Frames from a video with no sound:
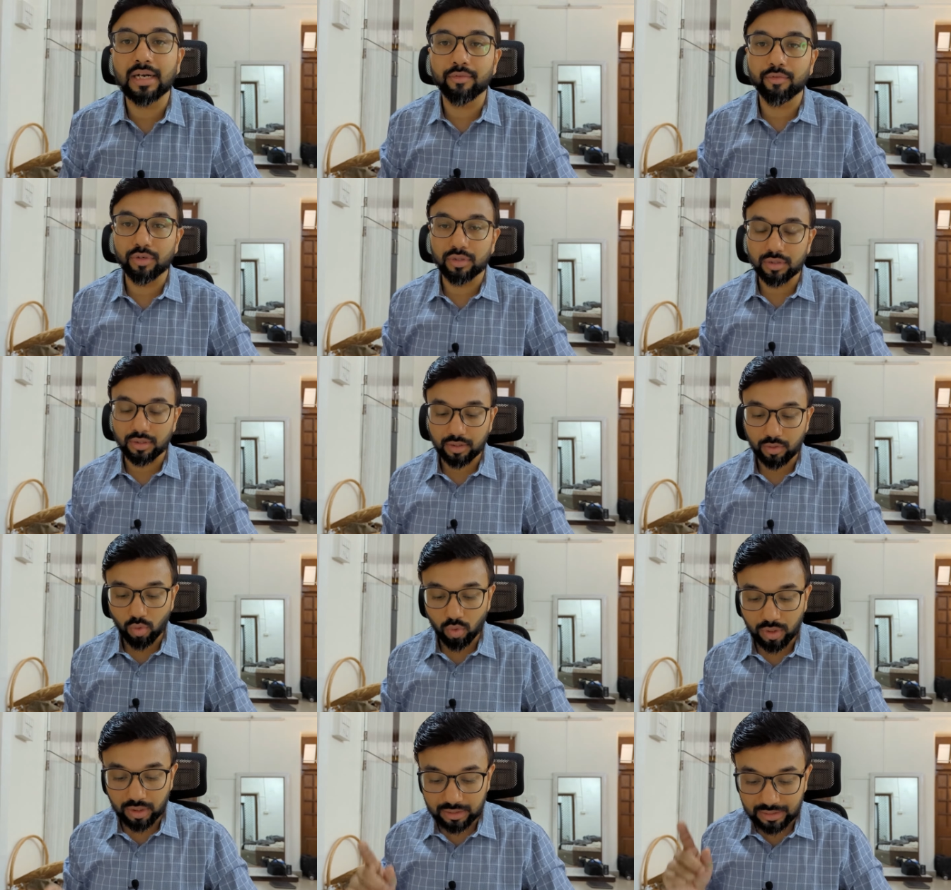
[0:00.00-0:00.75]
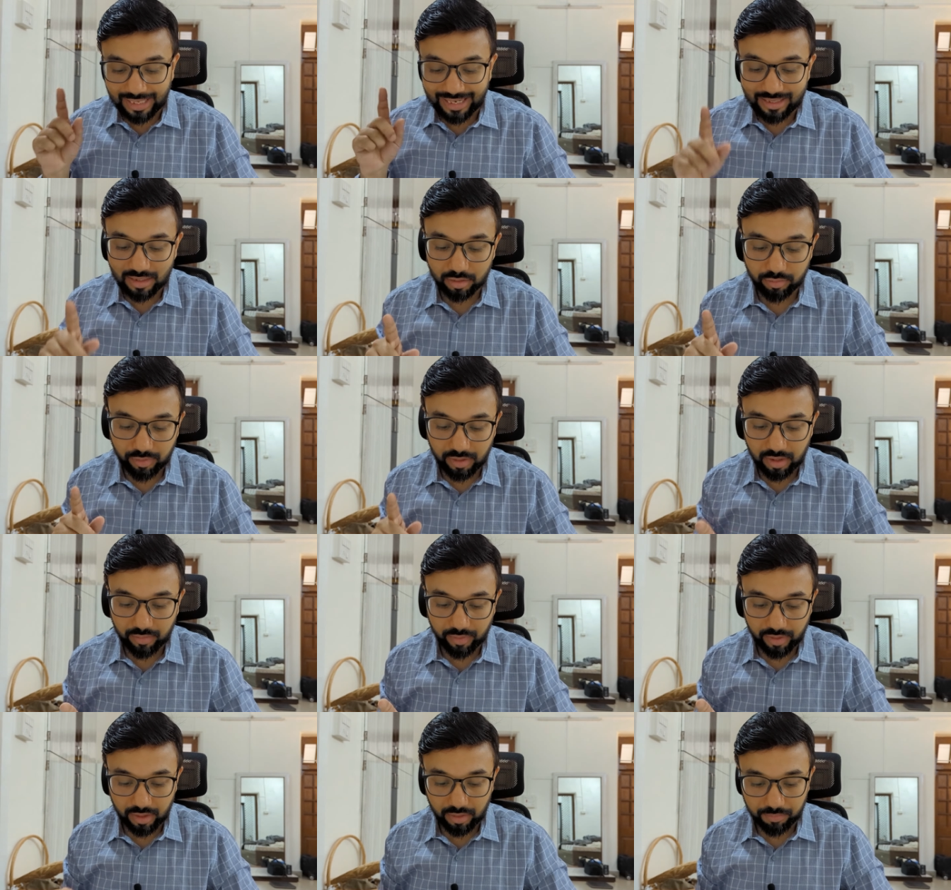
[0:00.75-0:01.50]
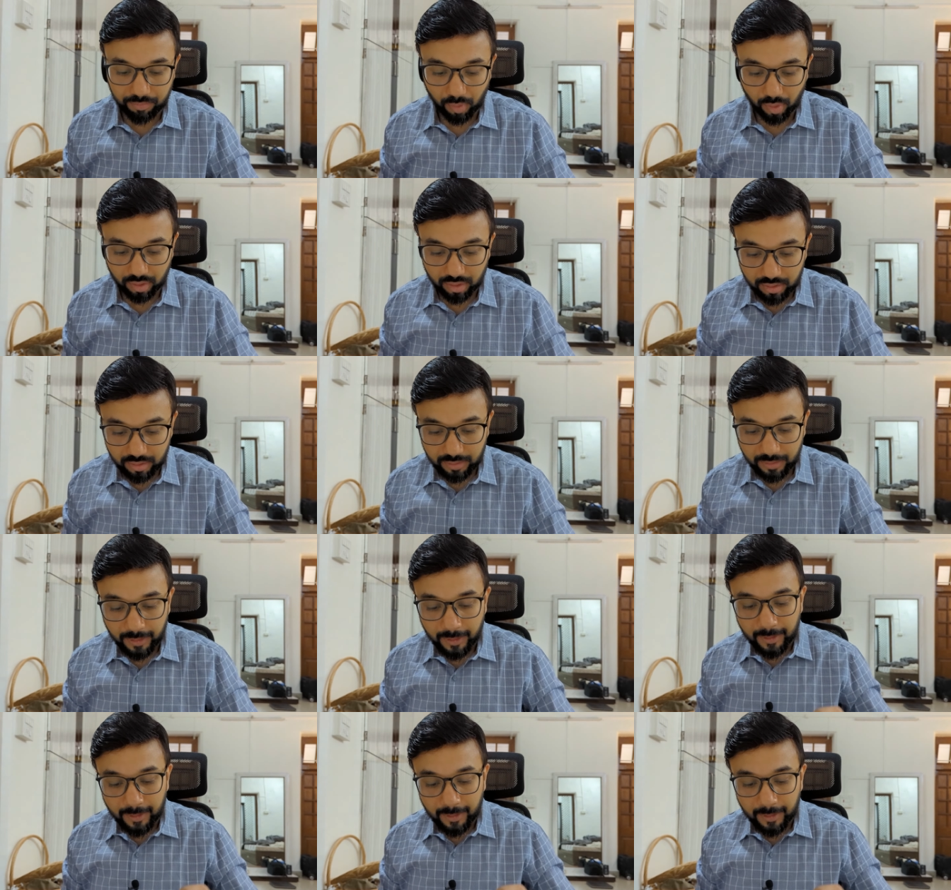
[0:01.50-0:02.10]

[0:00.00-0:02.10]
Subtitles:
everything. Okay, that is very, very important.